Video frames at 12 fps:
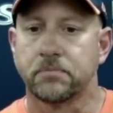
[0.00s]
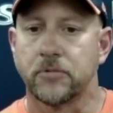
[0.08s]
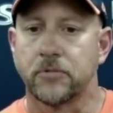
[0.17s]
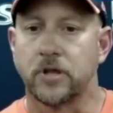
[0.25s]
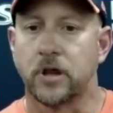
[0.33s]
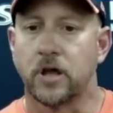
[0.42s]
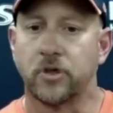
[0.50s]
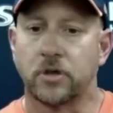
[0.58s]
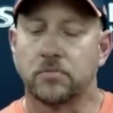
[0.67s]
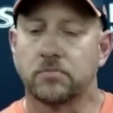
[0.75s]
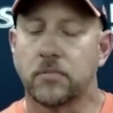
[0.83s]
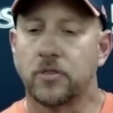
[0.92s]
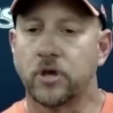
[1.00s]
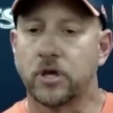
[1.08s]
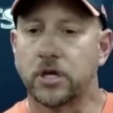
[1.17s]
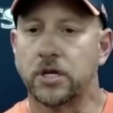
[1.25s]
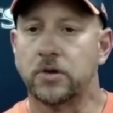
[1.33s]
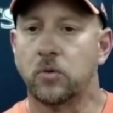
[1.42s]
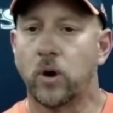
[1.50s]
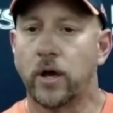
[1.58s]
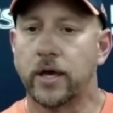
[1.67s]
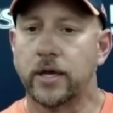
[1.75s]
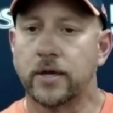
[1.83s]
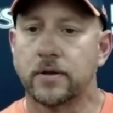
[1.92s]
think you need to weigh
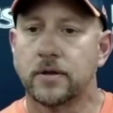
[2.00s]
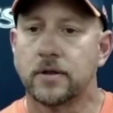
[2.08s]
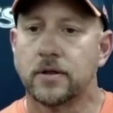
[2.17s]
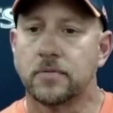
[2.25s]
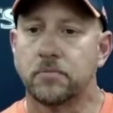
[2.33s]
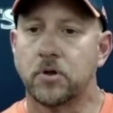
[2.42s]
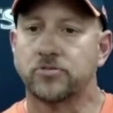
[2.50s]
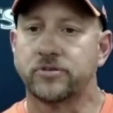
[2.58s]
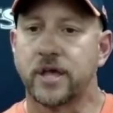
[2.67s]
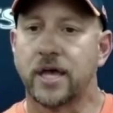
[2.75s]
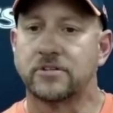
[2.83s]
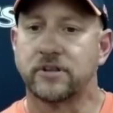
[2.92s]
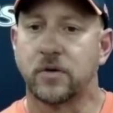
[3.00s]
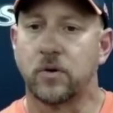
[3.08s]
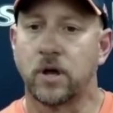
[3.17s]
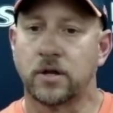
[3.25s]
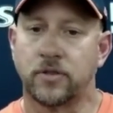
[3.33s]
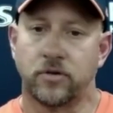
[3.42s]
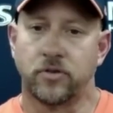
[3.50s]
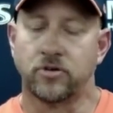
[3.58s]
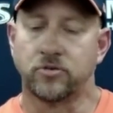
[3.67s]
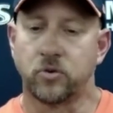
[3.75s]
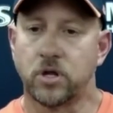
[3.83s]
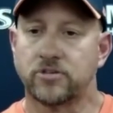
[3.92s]
both sides of that. But there's
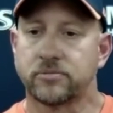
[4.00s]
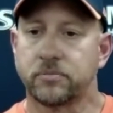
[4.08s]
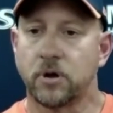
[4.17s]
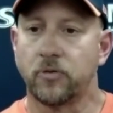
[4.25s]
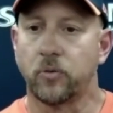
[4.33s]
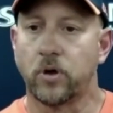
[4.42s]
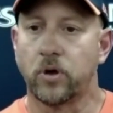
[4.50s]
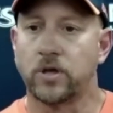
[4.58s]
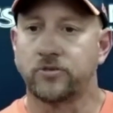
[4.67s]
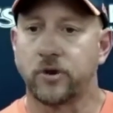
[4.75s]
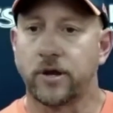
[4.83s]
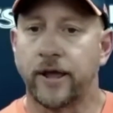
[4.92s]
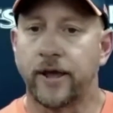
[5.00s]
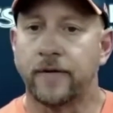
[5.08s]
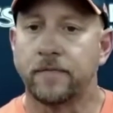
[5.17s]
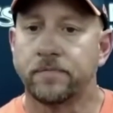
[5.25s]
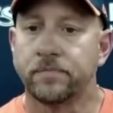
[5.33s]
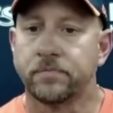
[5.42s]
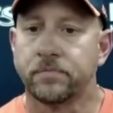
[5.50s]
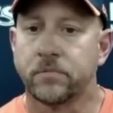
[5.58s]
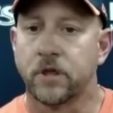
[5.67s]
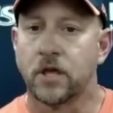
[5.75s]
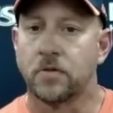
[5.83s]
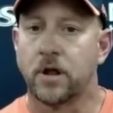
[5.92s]
risk both ways right now. But
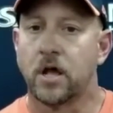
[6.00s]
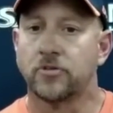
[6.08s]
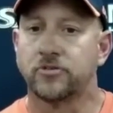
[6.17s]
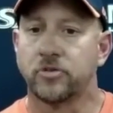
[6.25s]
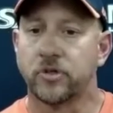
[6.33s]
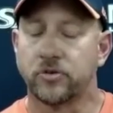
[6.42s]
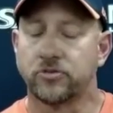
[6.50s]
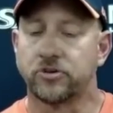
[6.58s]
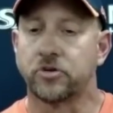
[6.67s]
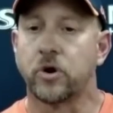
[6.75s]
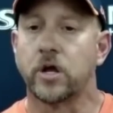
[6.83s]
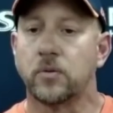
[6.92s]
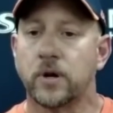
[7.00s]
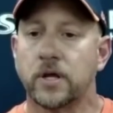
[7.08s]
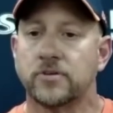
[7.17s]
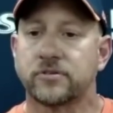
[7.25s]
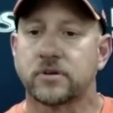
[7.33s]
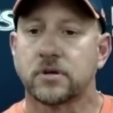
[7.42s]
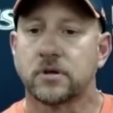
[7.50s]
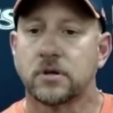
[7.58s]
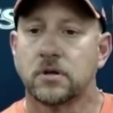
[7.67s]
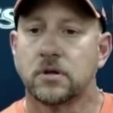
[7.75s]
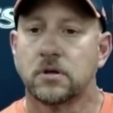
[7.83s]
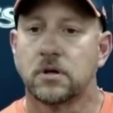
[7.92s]
I also think it's a great risk
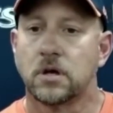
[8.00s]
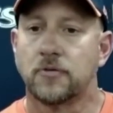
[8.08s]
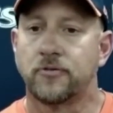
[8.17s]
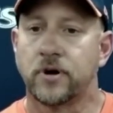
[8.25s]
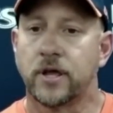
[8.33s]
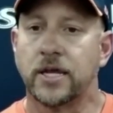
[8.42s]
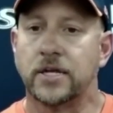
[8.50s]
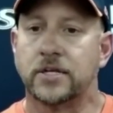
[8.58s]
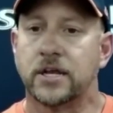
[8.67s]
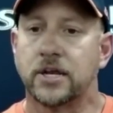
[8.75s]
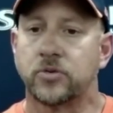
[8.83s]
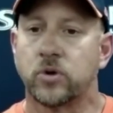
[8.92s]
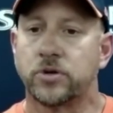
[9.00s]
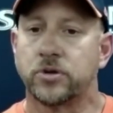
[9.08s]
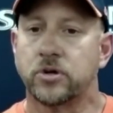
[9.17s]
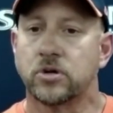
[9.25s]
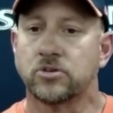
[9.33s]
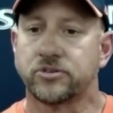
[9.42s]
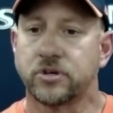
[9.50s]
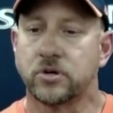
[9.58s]
for an 18, 22-year-old student